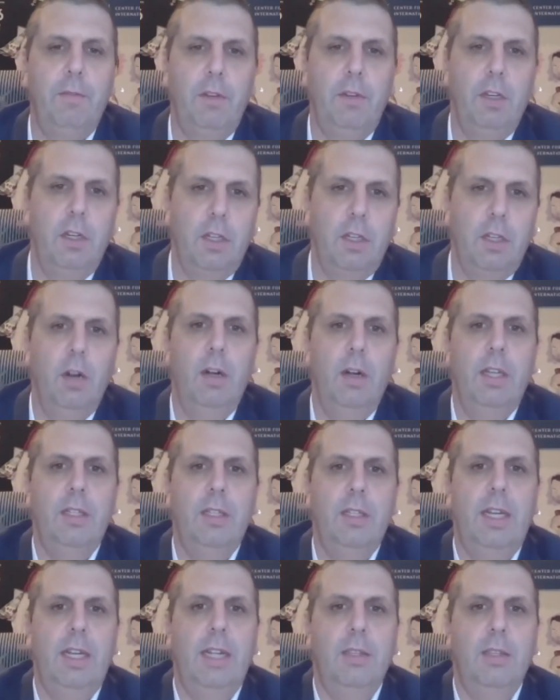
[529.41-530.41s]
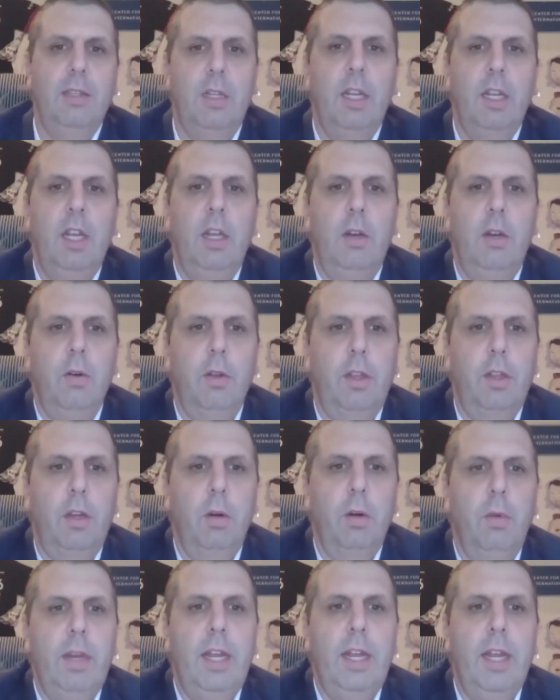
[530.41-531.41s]
deterrence against North
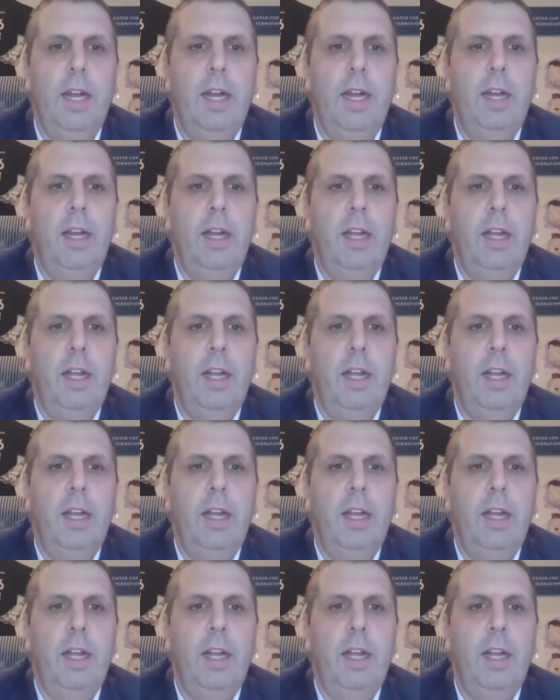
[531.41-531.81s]
Korea,